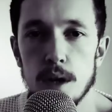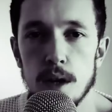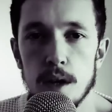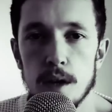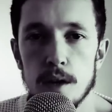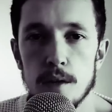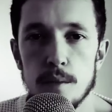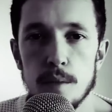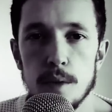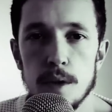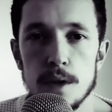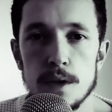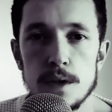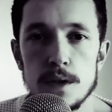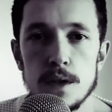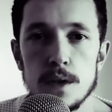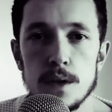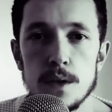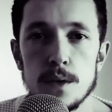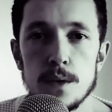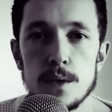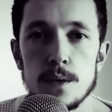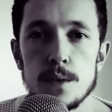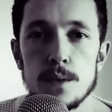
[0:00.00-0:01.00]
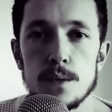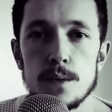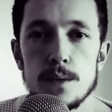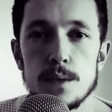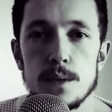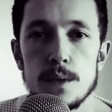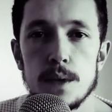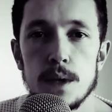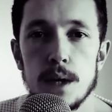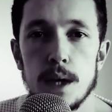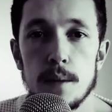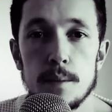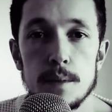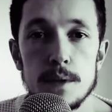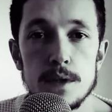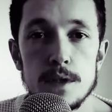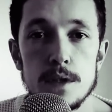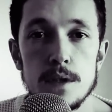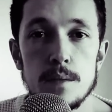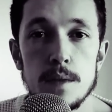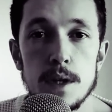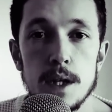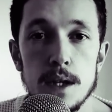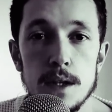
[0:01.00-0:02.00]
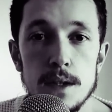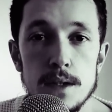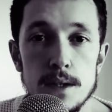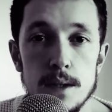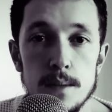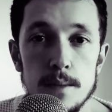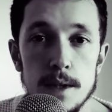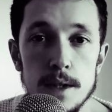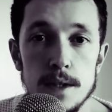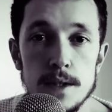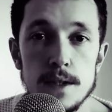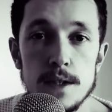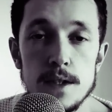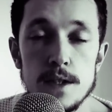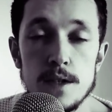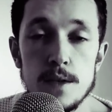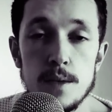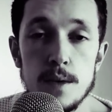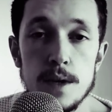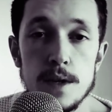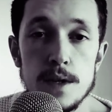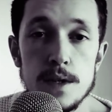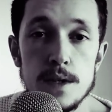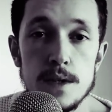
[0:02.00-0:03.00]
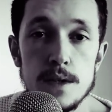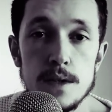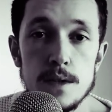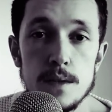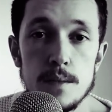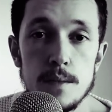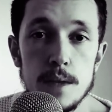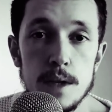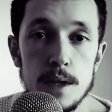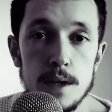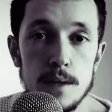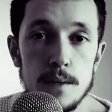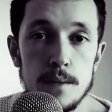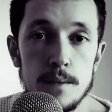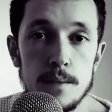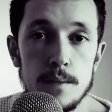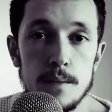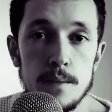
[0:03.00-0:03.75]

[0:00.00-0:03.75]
kind of person who happens to be in a similar situation to me,